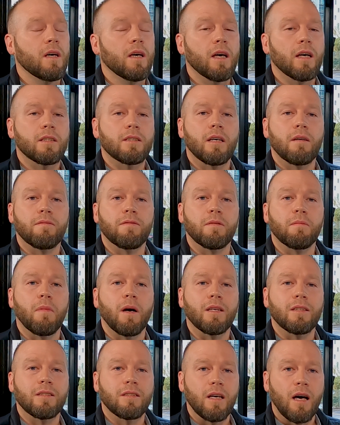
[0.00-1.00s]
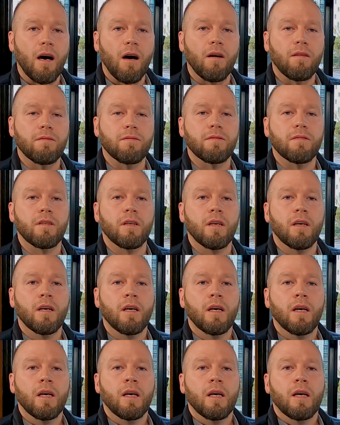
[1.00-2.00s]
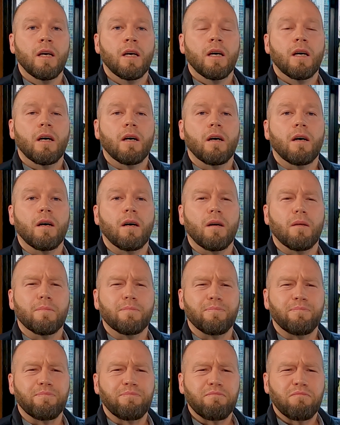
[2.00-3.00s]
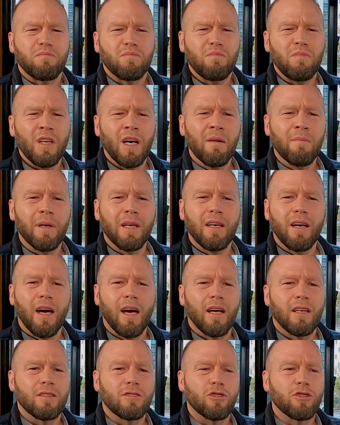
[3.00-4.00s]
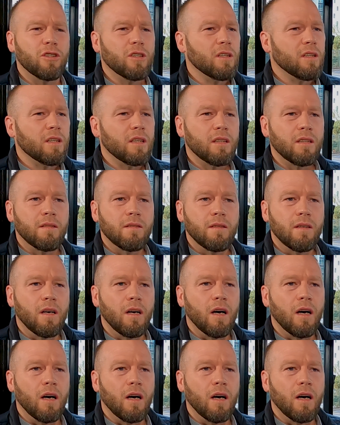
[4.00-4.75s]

except for myself. I began stealing,